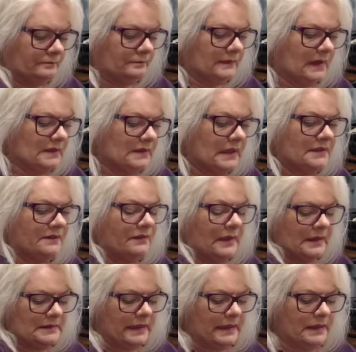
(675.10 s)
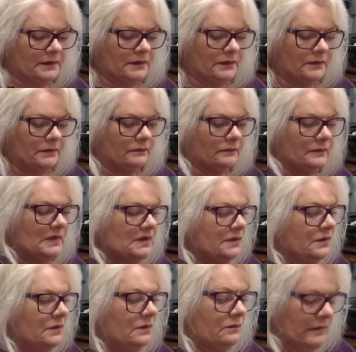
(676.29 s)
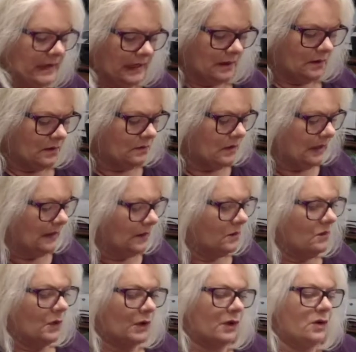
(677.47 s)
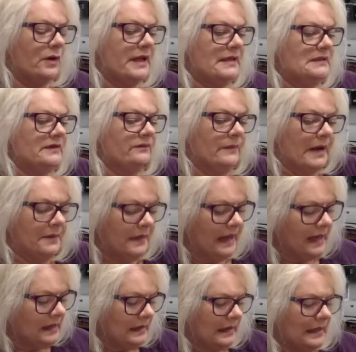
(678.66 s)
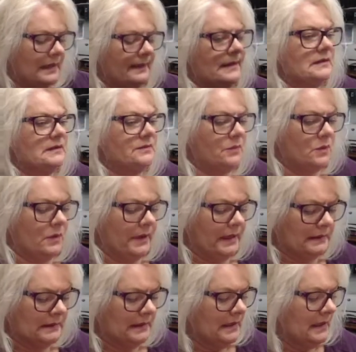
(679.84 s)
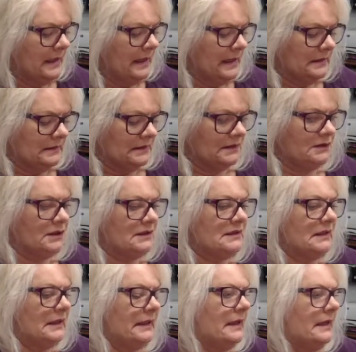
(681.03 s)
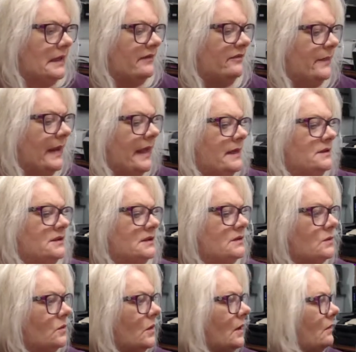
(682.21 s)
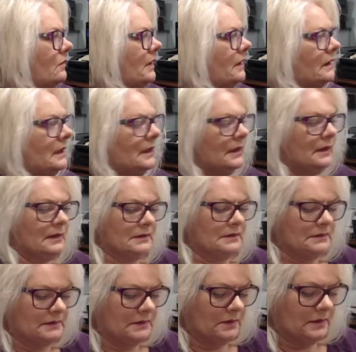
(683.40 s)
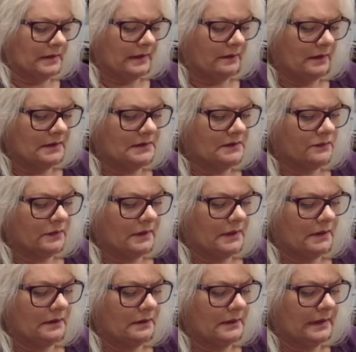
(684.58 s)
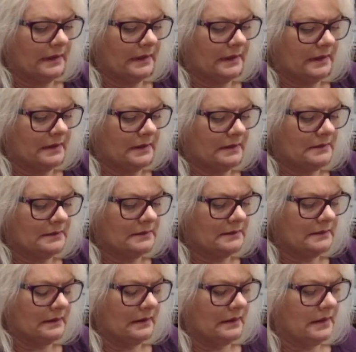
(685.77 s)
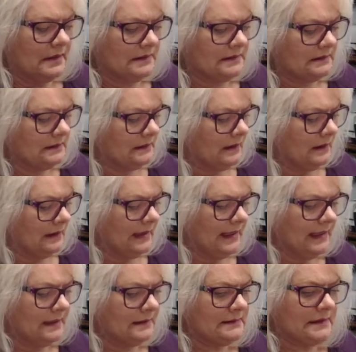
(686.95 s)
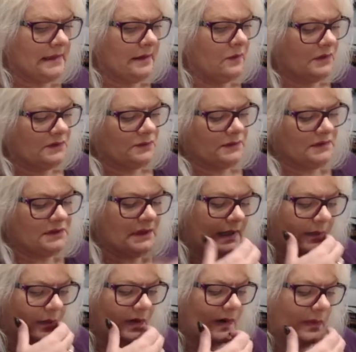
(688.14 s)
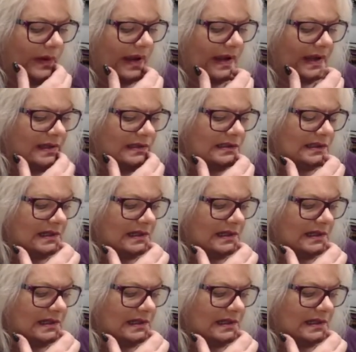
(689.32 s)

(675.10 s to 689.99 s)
there's lots of things I can do to make it all a little more cohesive. My main thing at this point is to just get enough pages to work with. So now this one has this on the inside, which was a jelly print page.